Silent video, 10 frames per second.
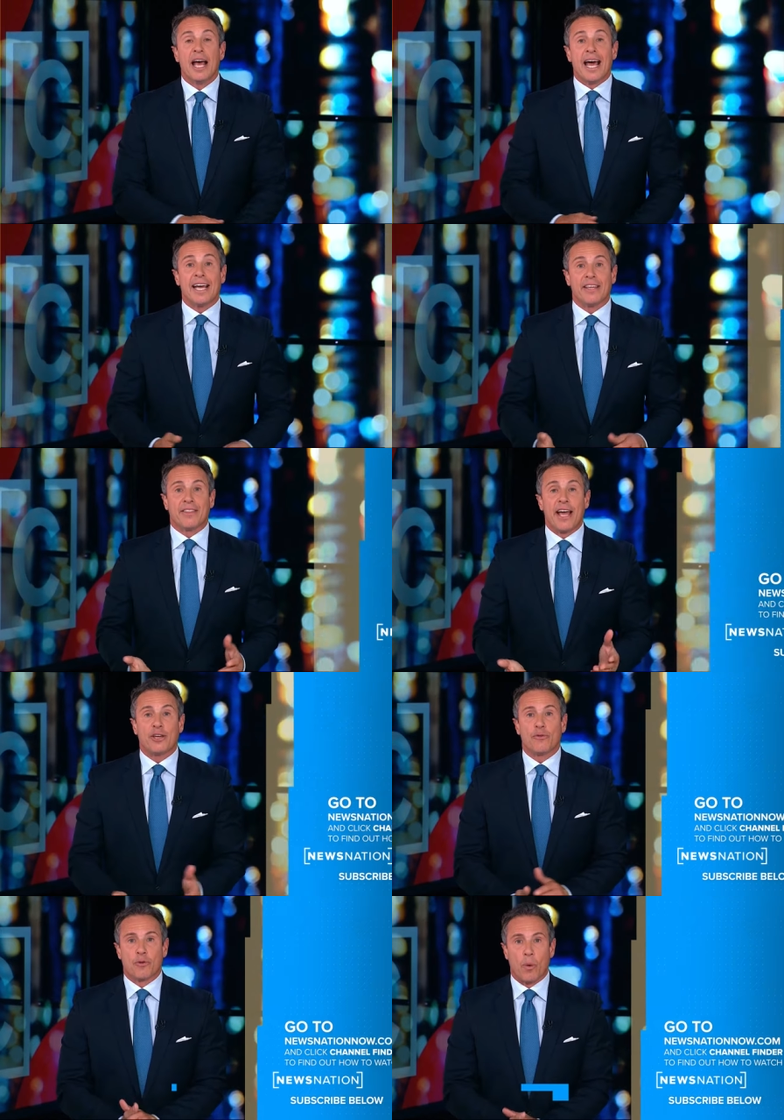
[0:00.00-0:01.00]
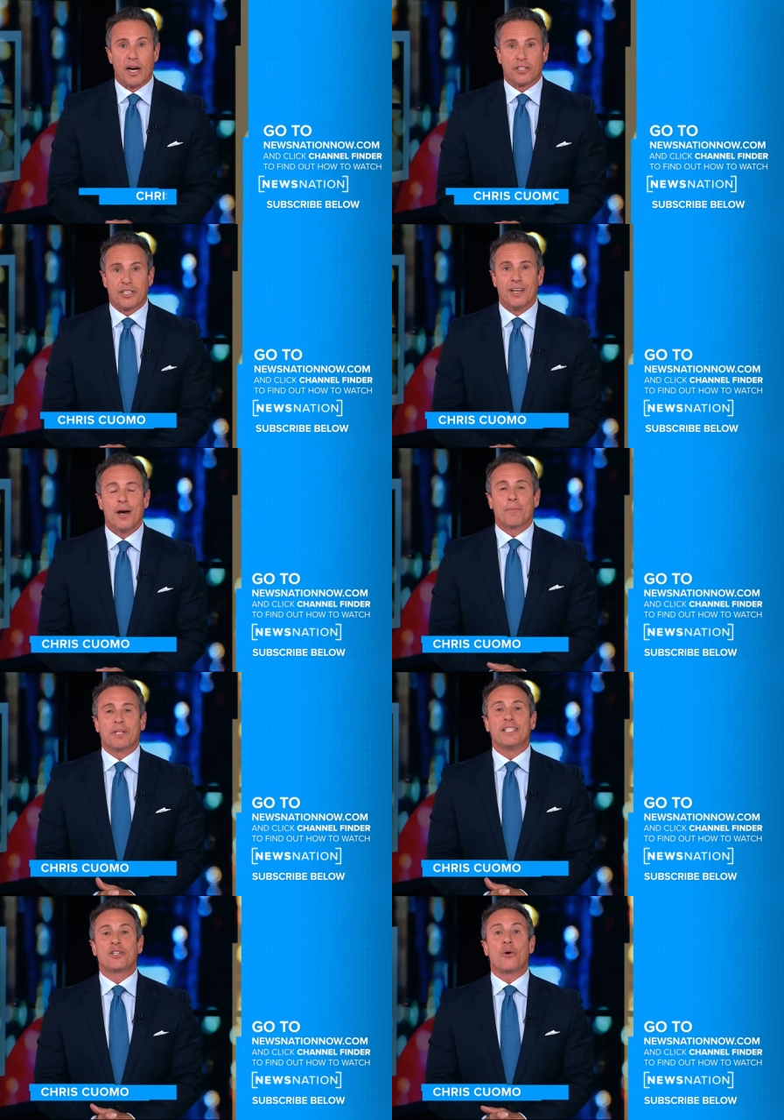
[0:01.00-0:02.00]
Hey, thank you for watching.
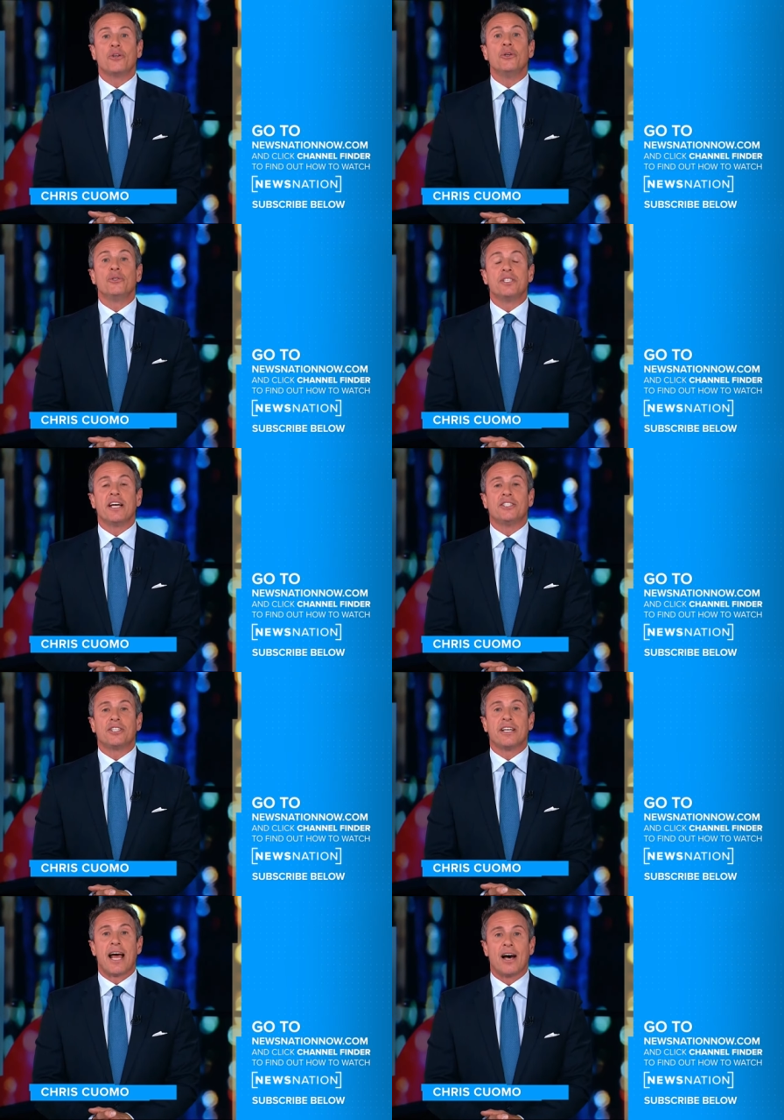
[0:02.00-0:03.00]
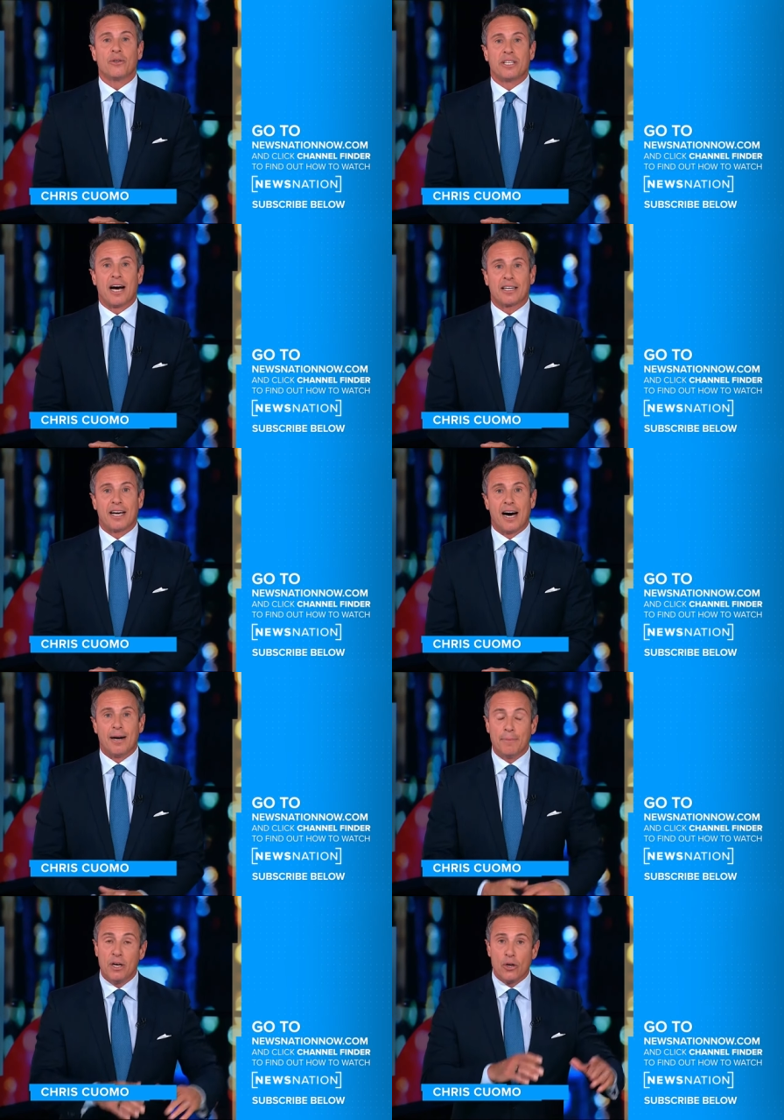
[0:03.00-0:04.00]
Please go to
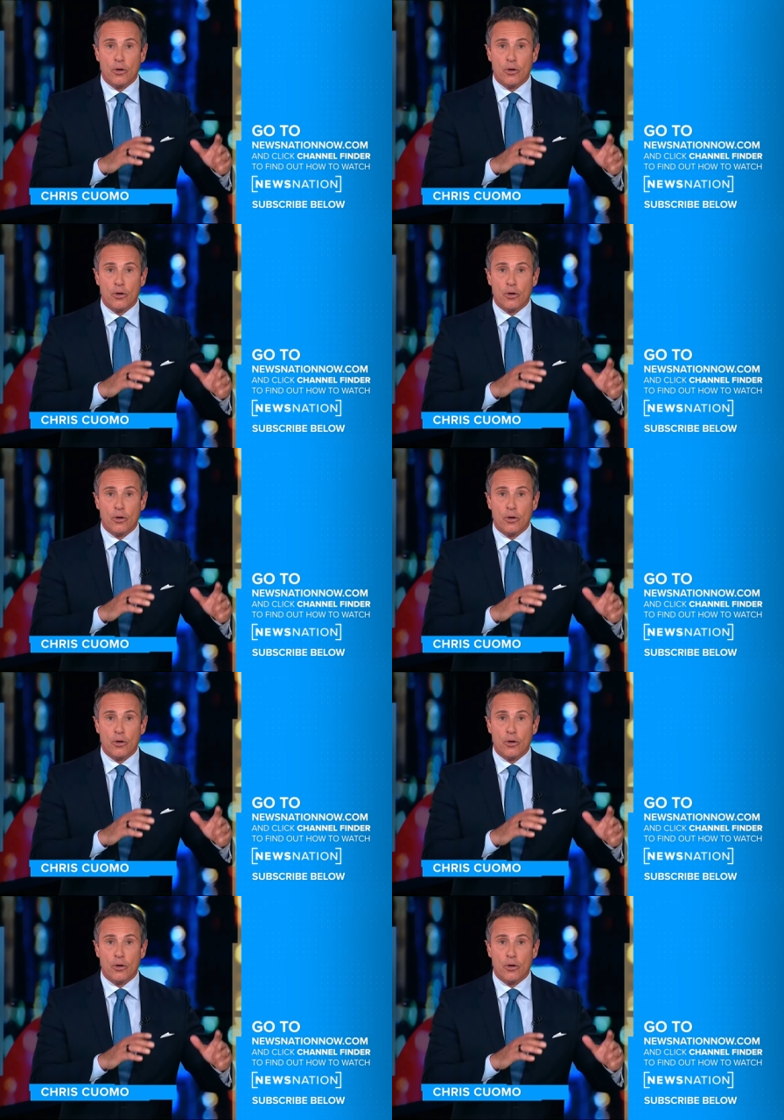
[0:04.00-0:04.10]
newsnationnow.com,